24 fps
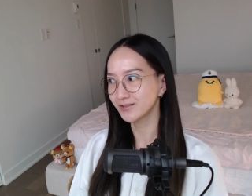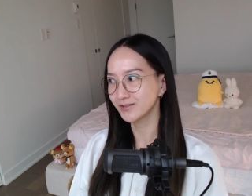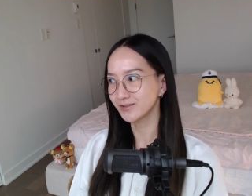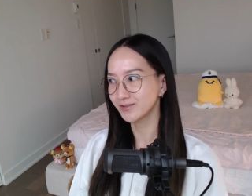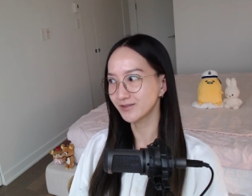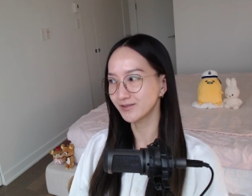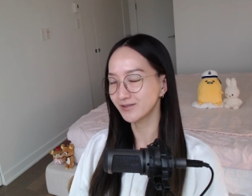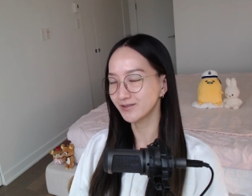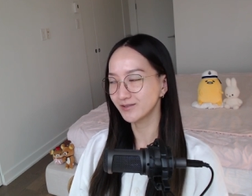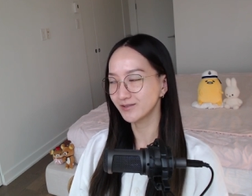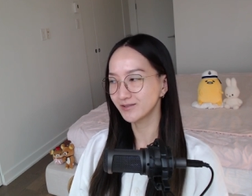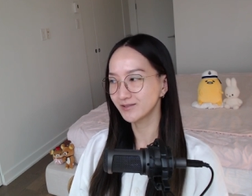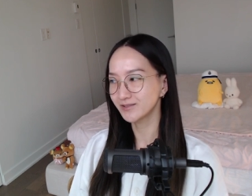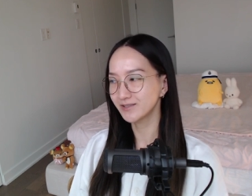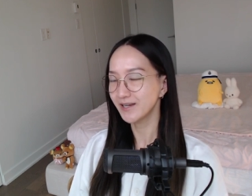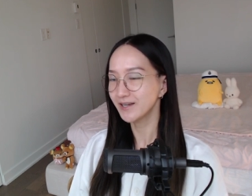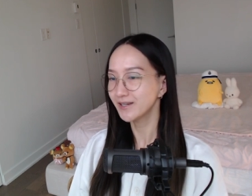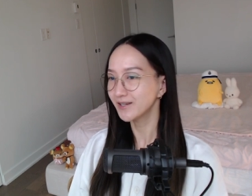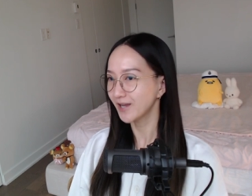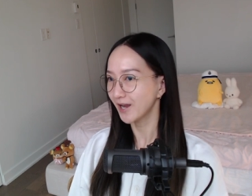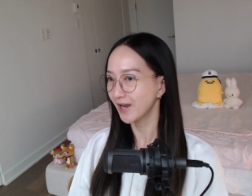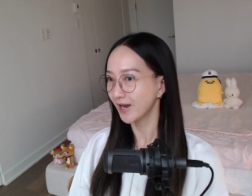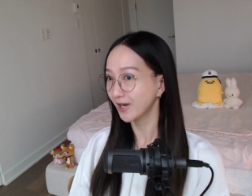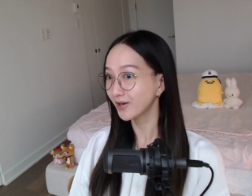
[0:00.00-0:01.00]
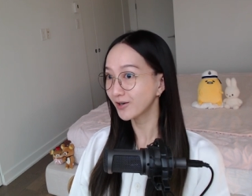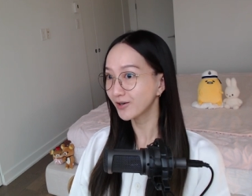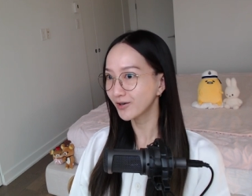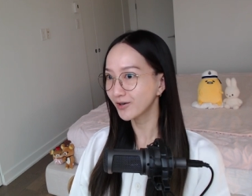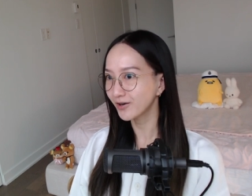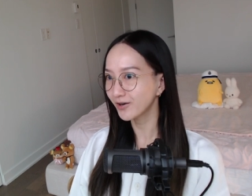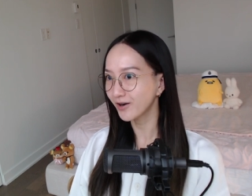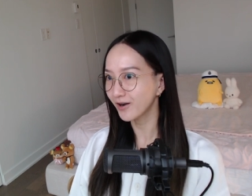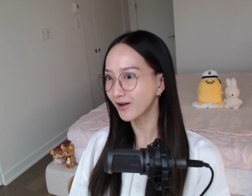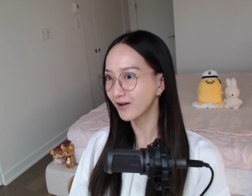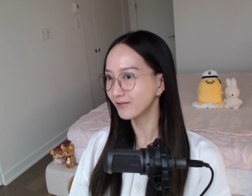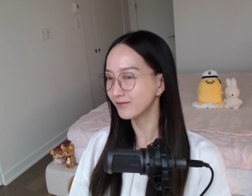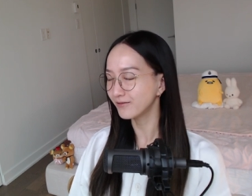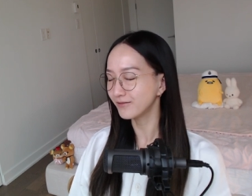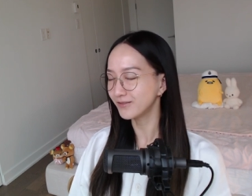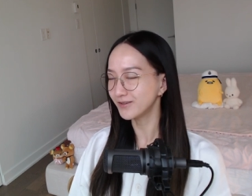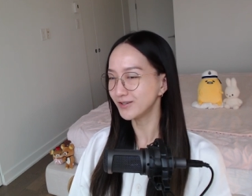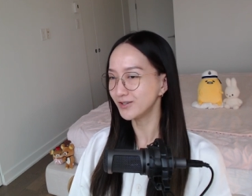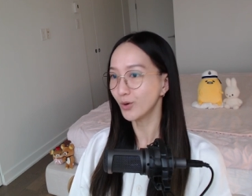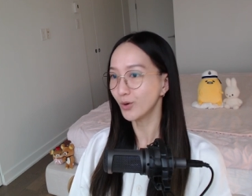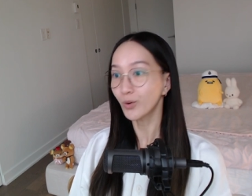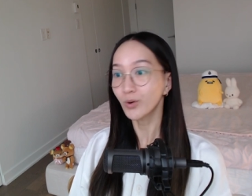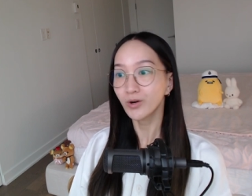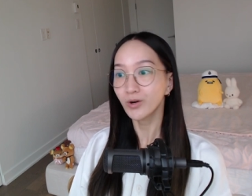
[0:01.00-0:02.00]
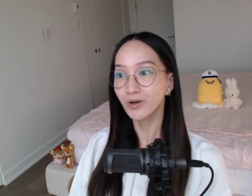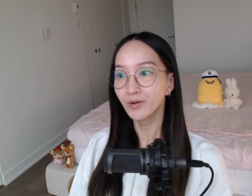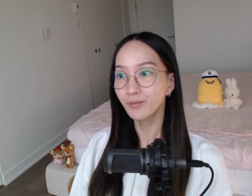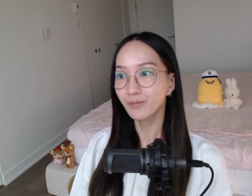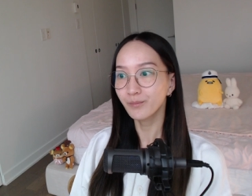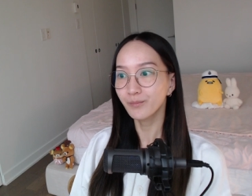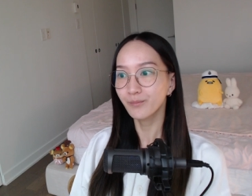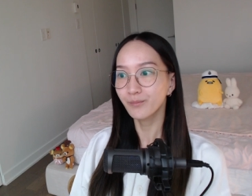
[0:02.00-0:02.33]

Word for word: to take care of your